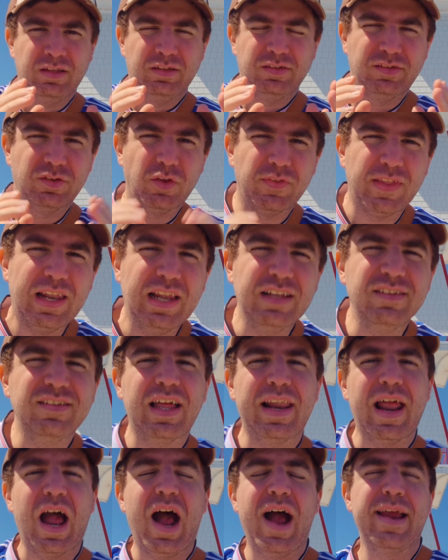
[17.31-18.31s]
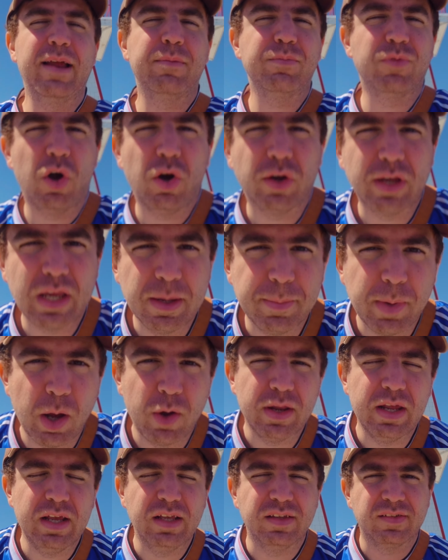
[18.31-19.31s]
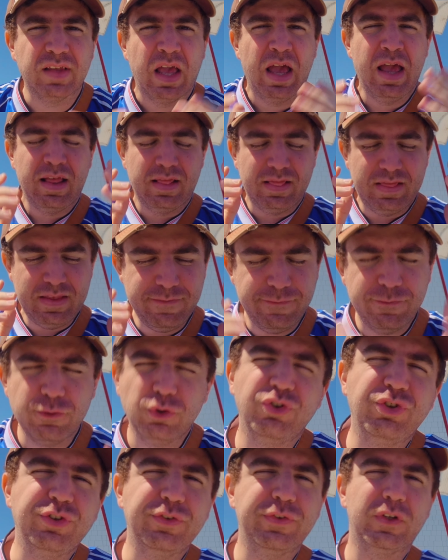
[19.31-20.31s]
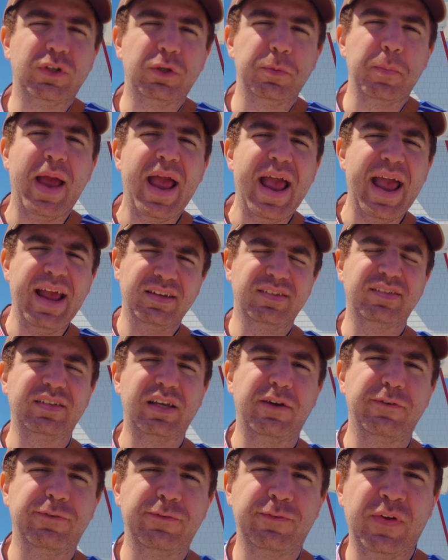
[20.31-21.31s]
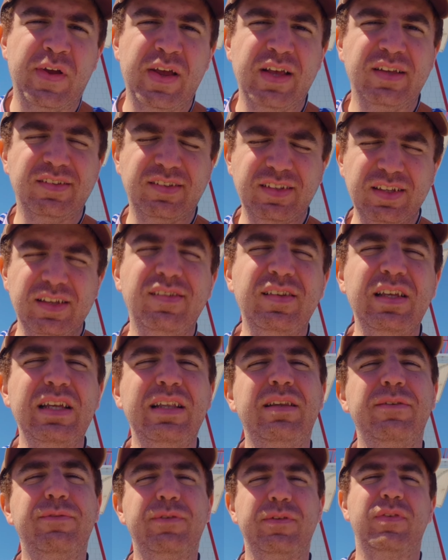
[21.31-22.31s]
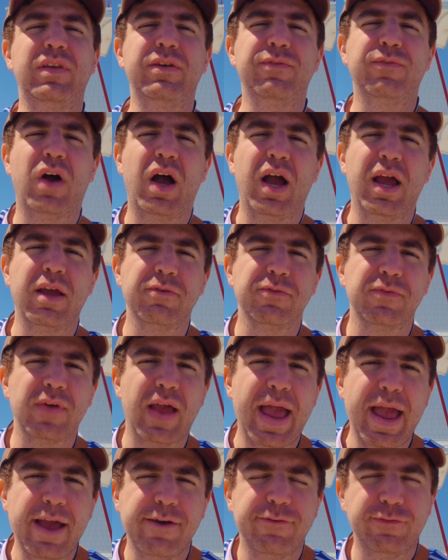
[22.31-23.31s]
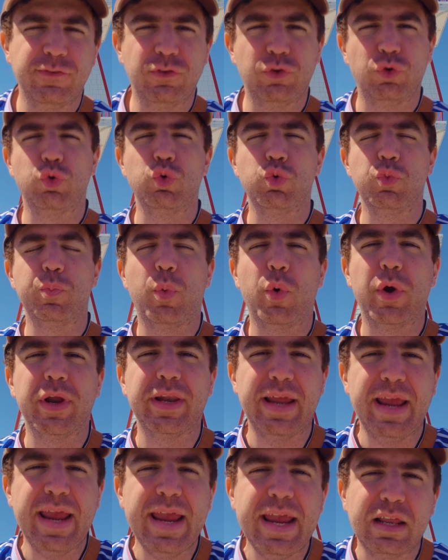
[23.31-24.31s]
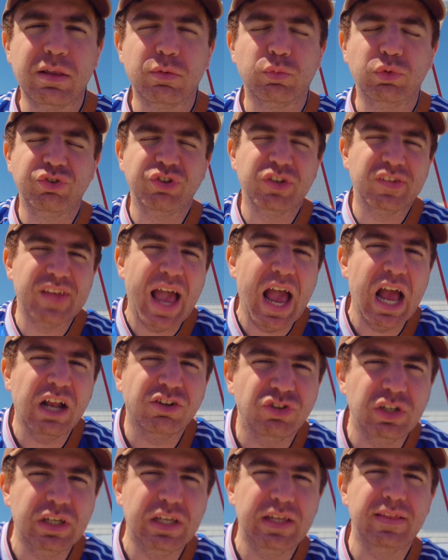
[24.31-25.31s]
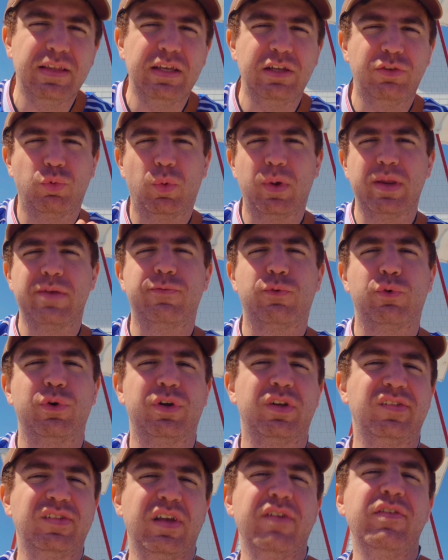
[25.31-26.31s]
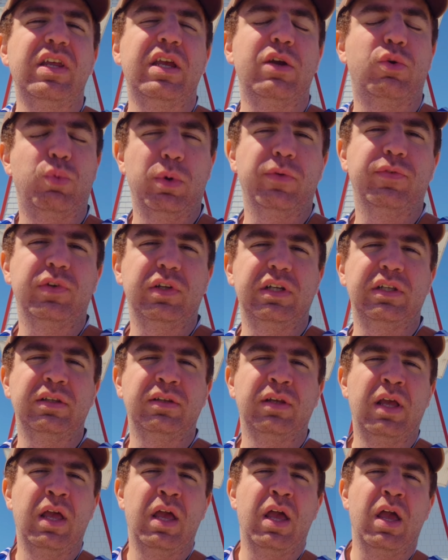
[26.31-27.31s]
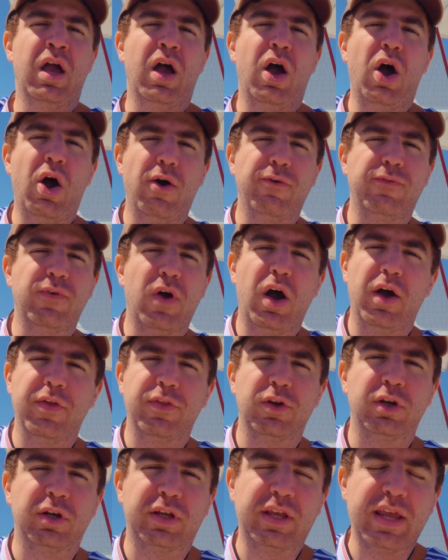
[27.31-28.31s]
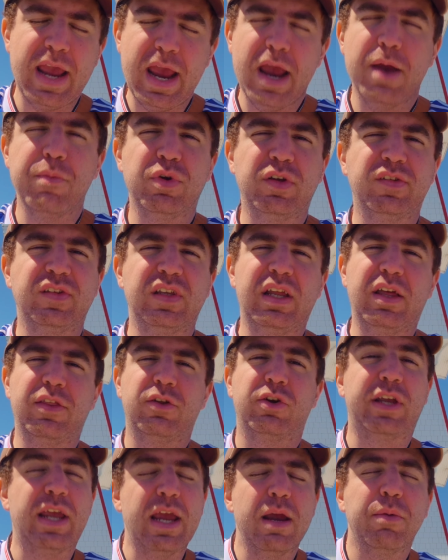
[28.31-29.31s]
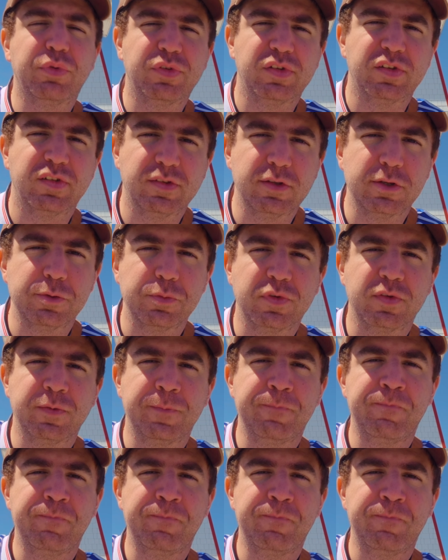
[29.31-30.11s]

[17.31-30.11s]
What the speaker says: So the lens that I am talking about is the Fujifilm XF 16-55 f2.8, which is actually the 24-70 equivalent of other cameras and other camera systems.